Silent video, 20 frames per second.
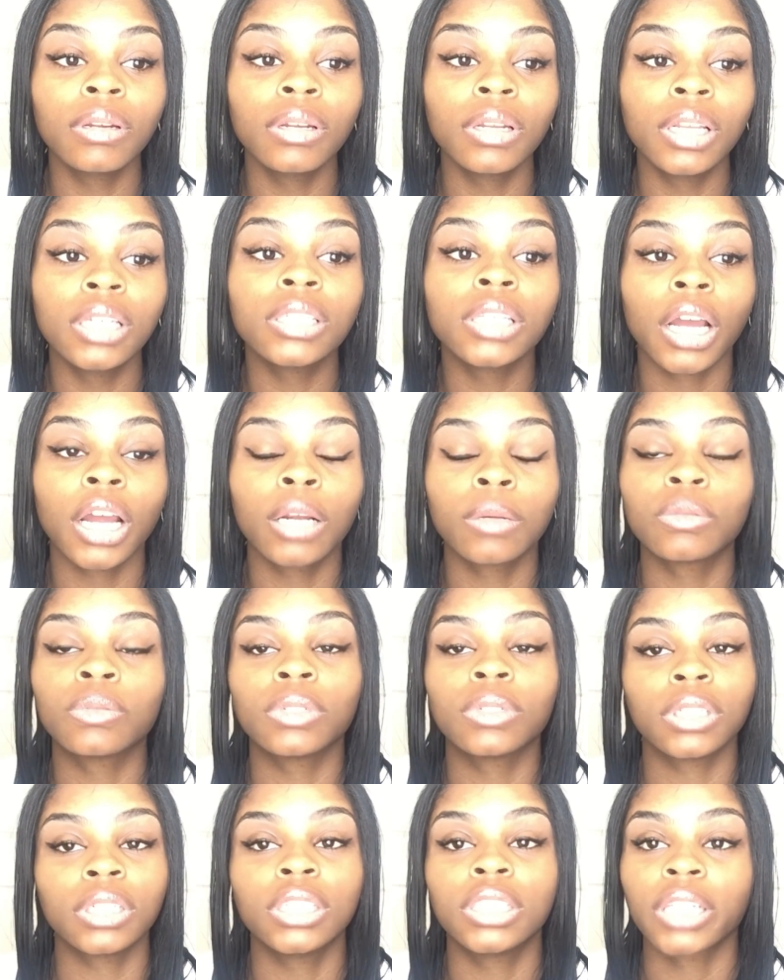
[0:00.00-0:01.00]
these herbs
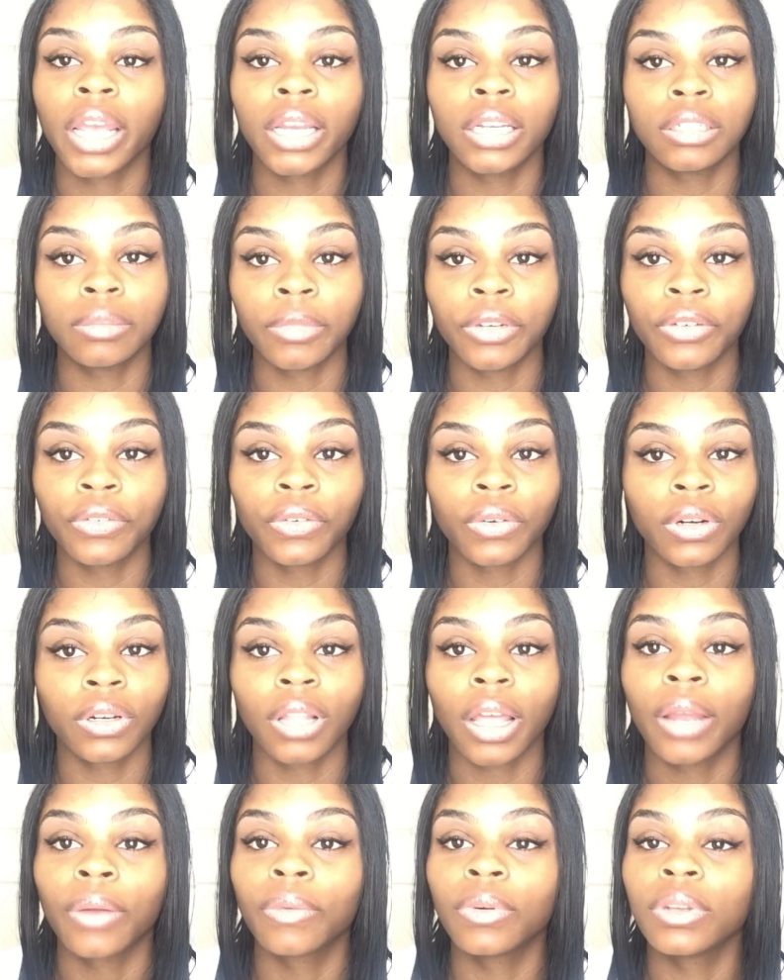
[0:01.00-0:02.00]
really changed me for real.
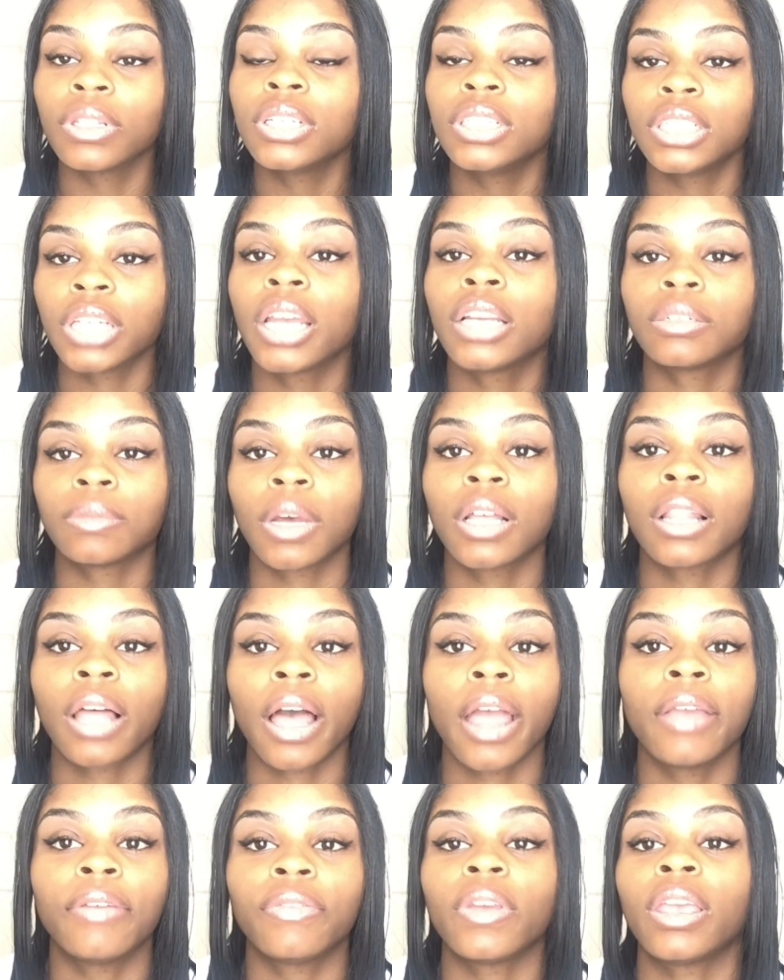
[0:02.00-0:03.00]
Like, really changed my
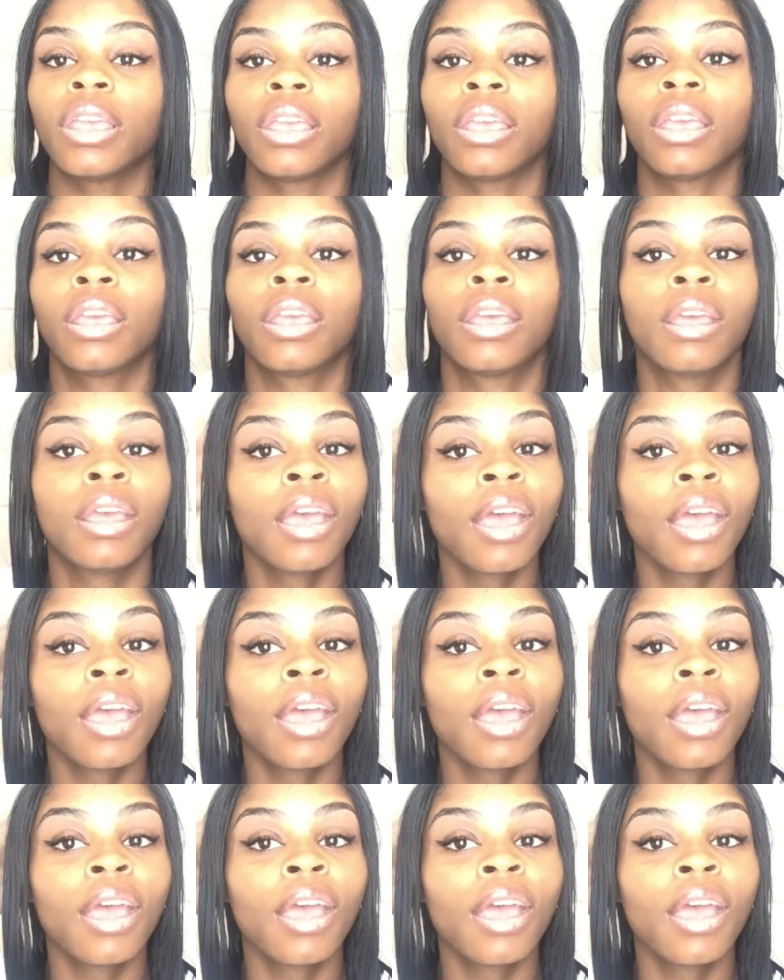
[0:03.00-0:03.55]
life. And